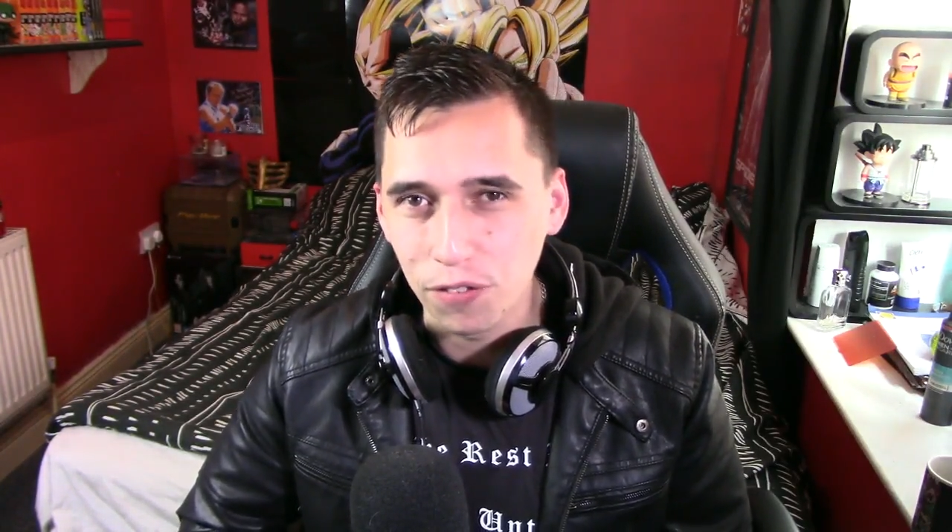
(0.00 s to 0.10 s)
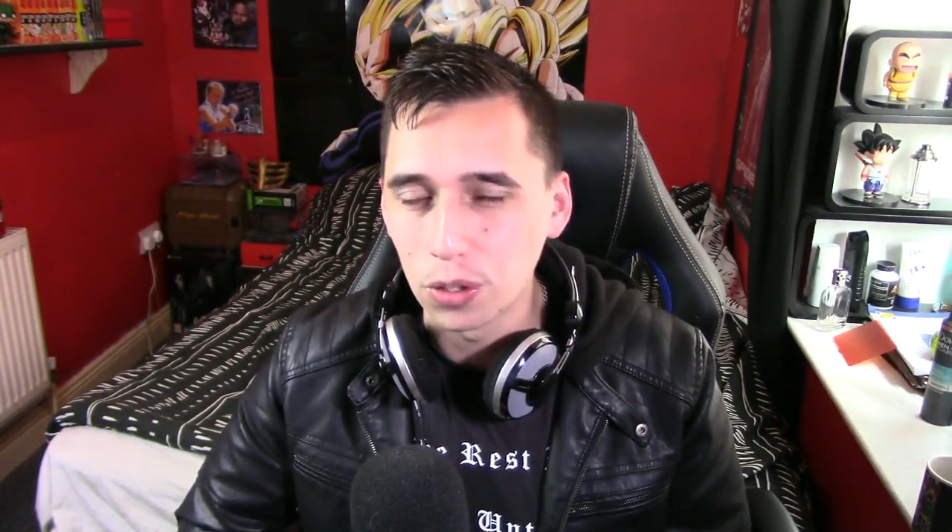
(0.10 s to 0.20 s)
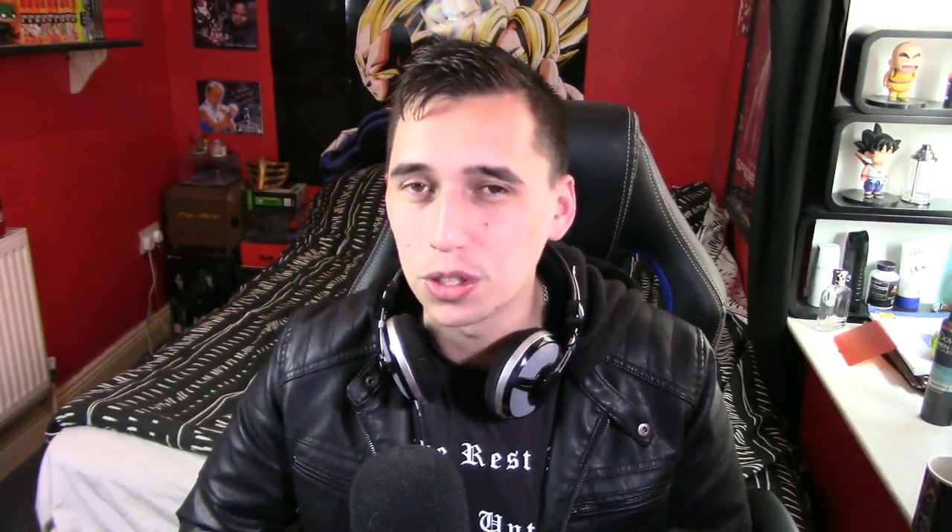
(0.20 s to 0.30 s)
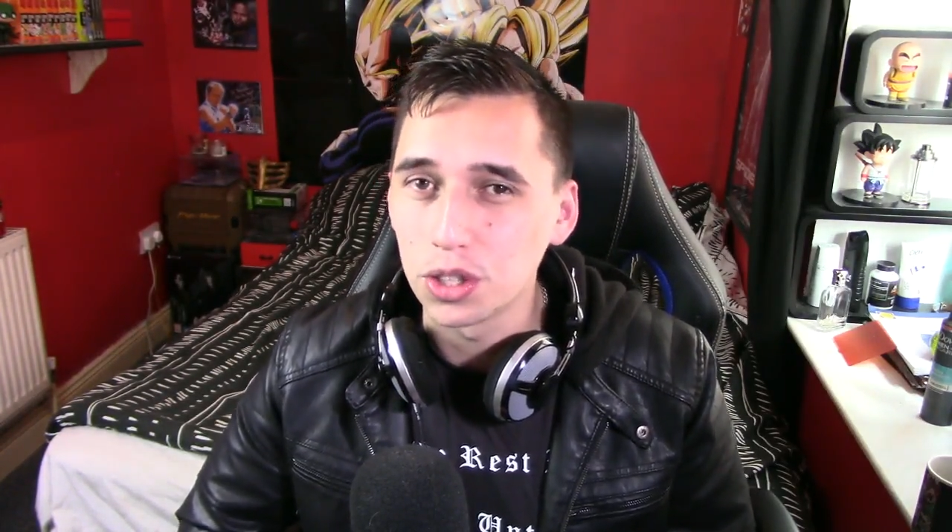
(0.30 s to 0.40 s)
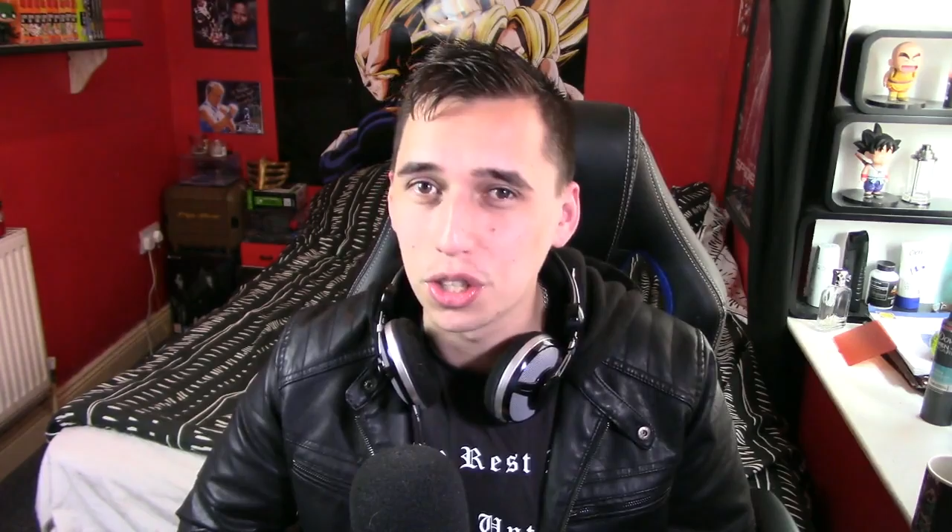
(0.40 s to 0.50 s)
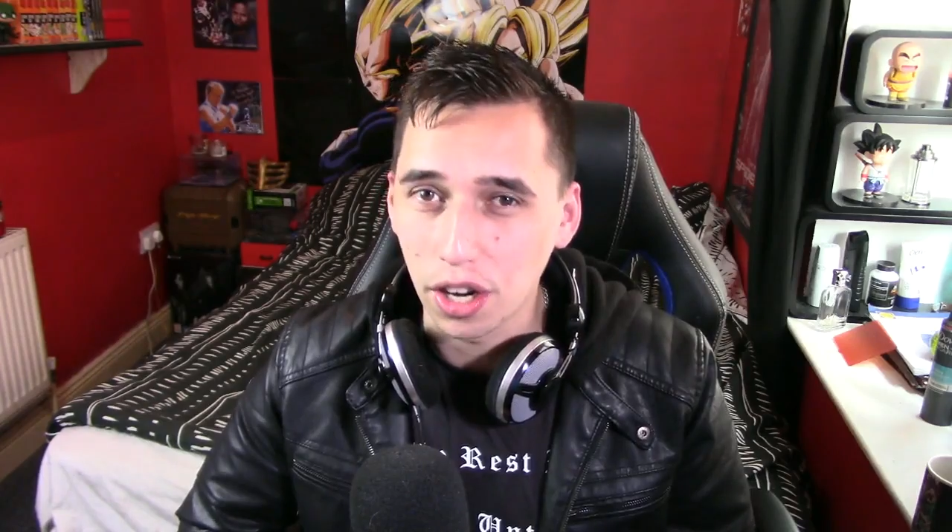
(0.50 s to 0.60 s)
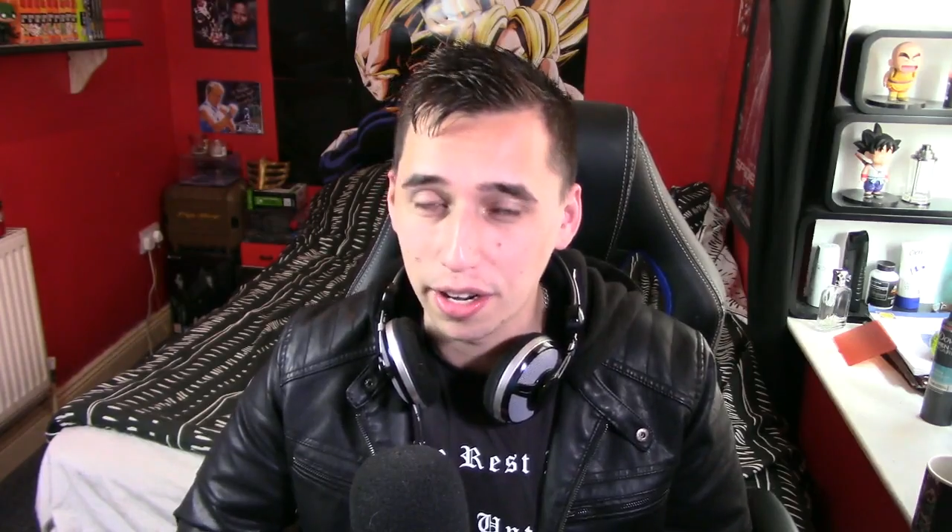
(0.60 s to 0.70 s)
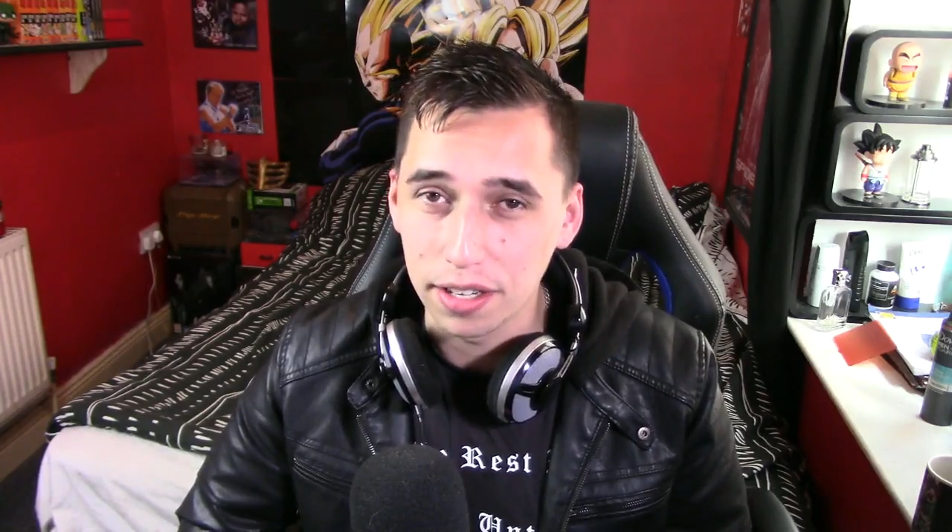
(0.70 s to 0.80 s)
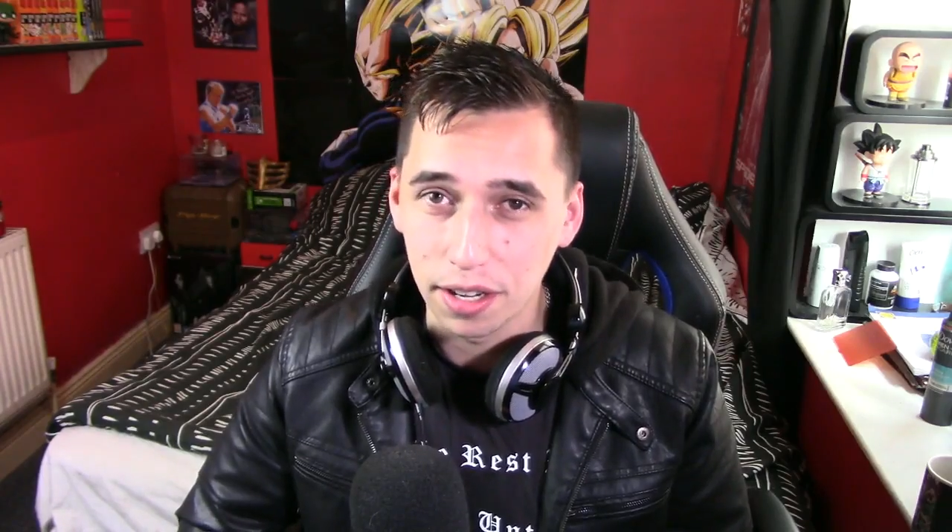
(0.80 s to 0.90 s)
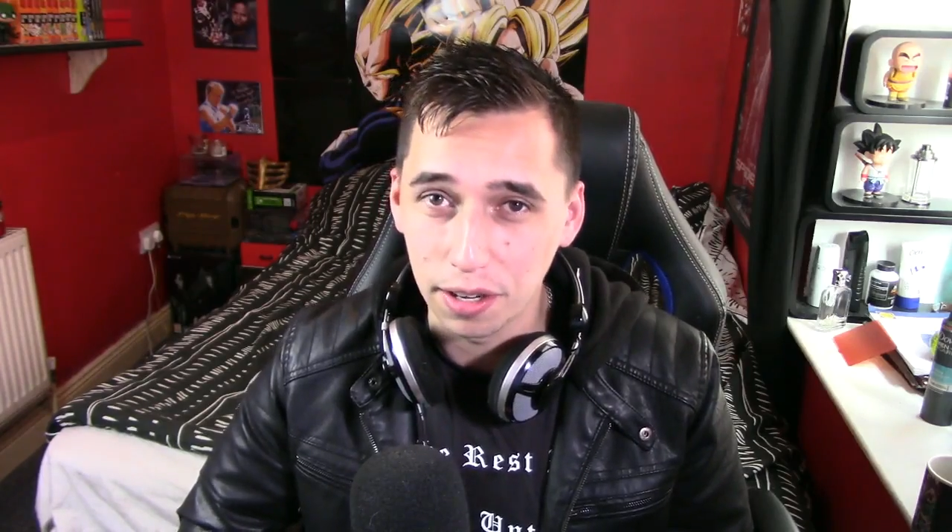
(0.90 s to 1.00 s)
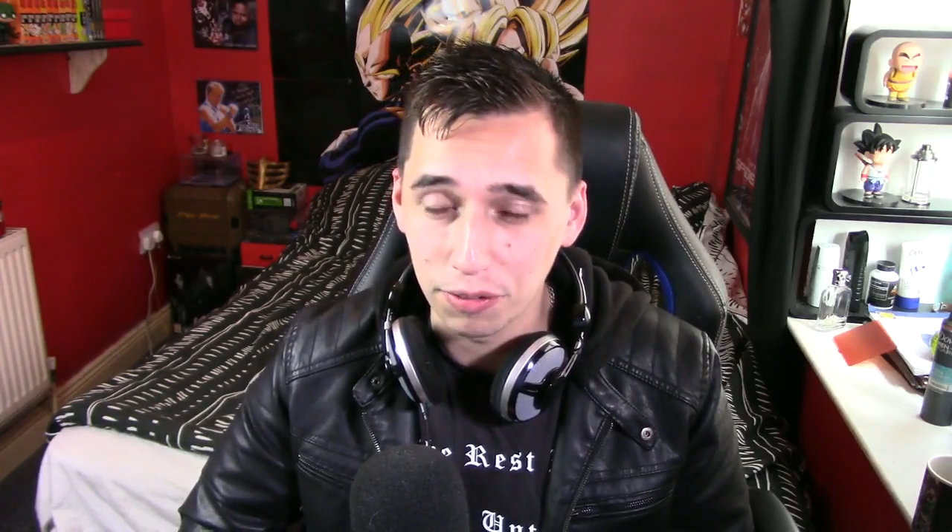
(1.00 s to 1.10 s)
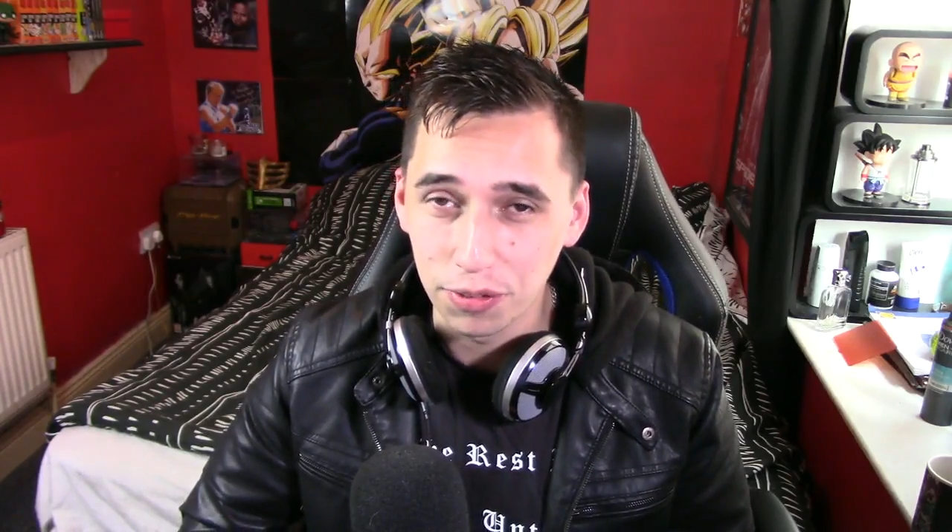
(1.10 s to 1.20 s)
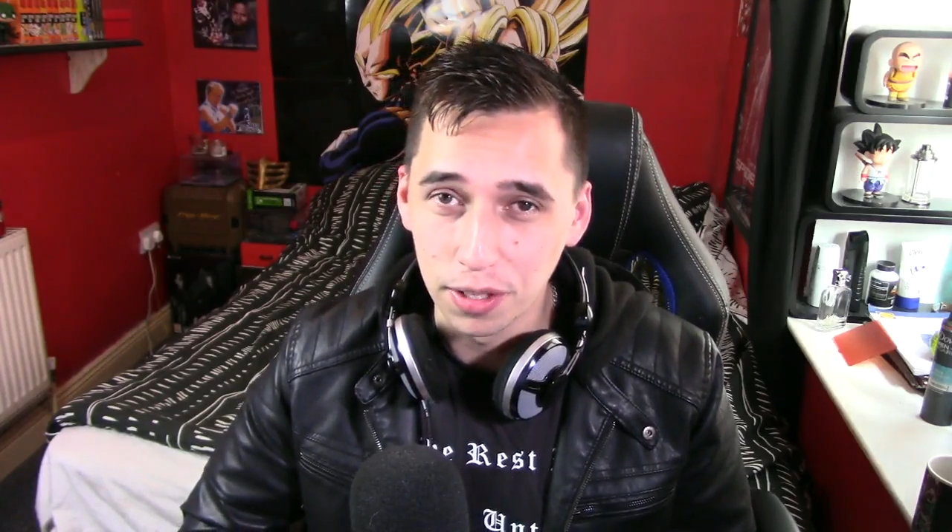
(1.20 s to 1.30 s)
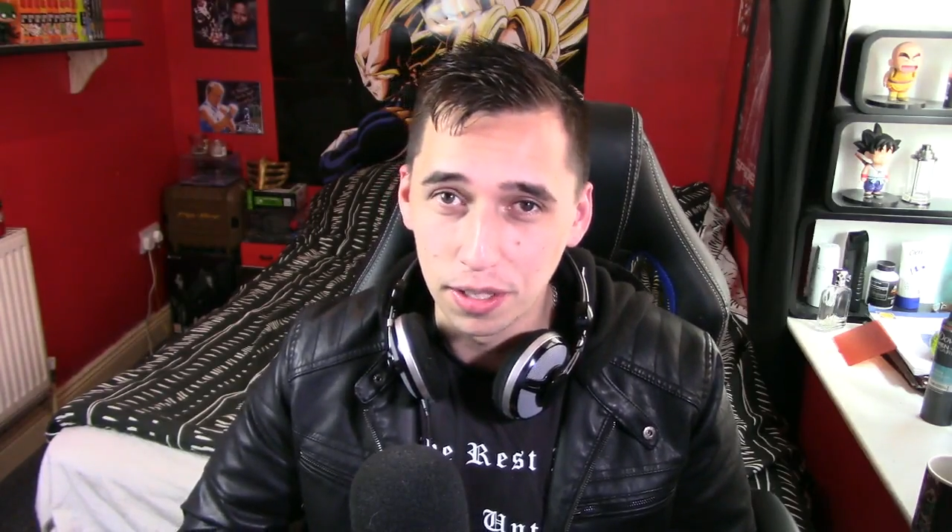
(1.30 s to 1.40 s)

foot skydive,